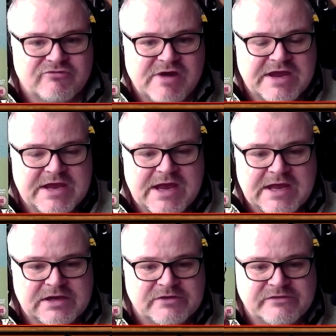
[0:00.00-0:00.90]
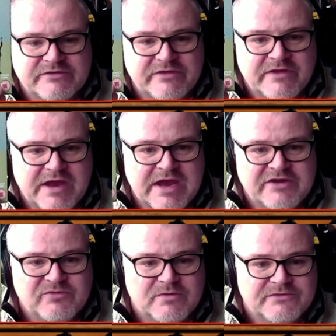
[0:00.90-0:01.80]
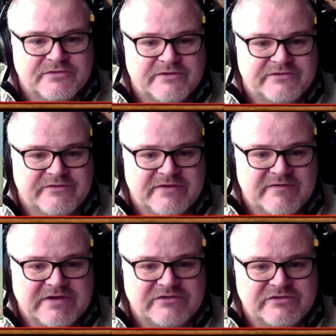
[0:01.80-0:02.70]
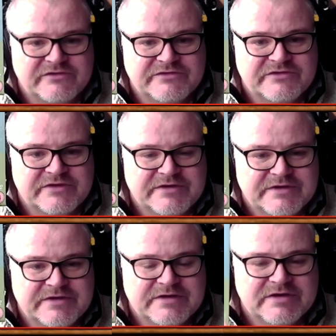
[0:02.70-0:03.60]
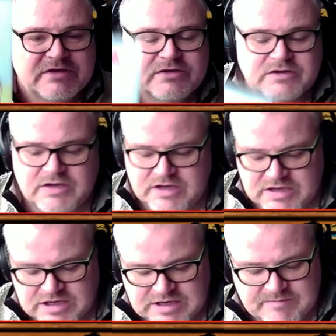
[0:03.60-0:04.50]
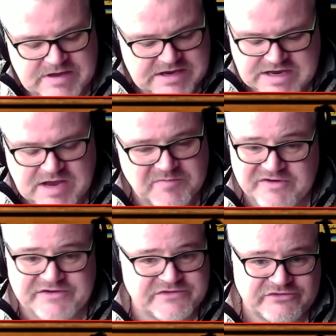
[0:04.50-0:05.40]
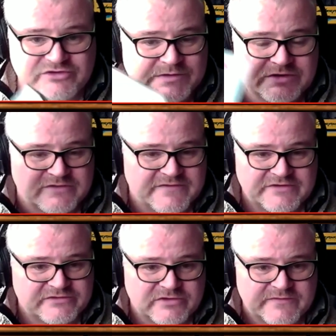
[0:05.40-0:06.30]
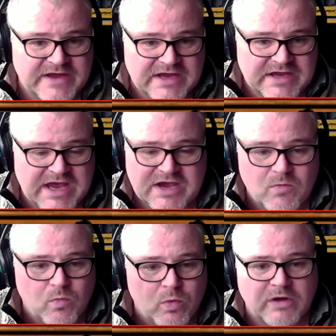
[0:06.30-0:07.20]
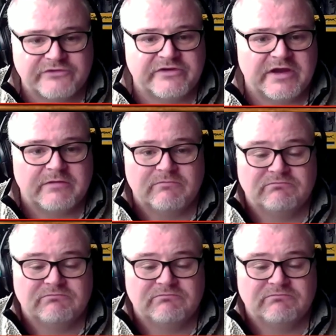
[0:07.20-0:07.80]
craggy island, and they get into all sorts of adventures. Um, I can't praise the show enough. I just love it. I, I can watch it